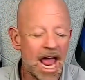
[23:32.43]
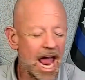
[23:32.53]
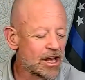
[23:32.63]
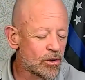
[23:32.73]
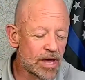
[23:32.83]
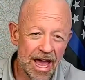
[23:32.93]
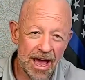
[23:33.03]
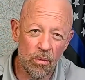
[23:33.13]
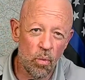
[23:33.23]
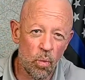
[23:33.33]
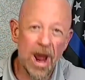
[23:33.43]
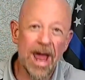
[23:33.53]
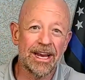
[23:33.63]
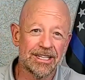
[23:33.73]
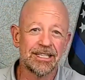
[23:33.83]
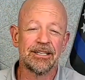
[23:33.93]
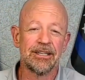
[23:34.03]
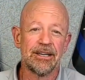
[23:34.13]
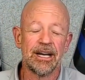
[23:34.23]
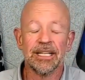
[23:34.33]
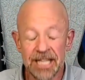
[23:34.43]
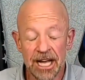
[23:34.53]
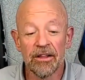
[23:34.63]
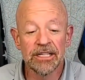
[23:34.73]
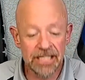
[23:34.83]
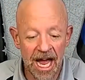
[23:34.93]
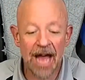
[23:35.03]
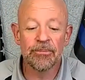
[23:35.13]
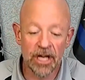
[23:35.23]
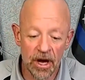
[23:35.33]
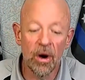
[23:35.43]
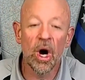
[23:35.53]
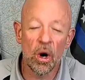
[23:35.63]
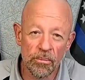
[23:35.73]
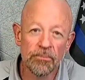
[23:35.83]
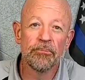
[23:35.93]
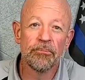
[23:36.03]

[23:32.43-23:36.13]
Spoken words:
and you can't wait until it's time to go home.